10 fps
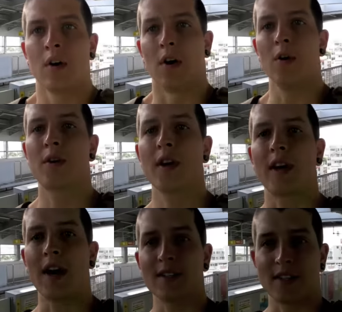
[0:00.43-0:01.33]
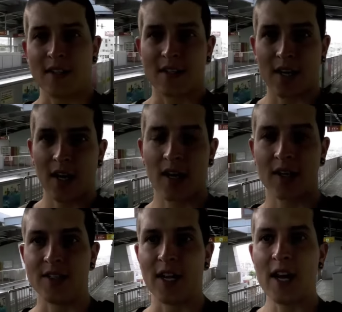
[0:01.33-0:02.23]
Okay, guys, it's
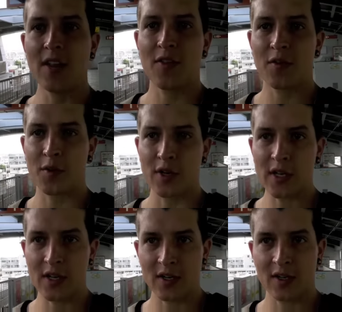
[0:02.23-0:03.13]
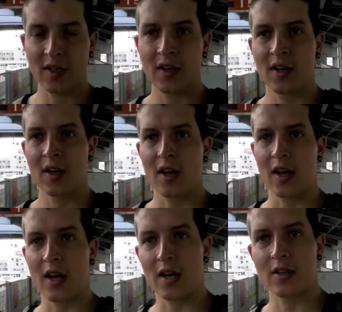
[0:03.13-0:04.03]
day three,
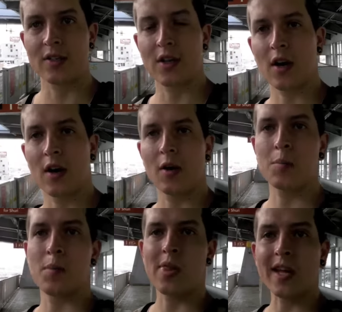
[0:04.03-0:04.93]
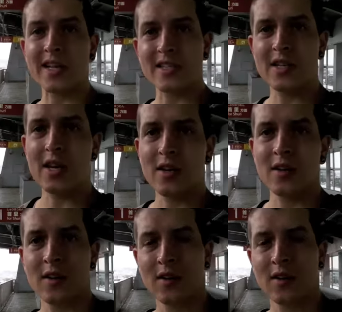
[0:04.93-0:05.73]
and like I said,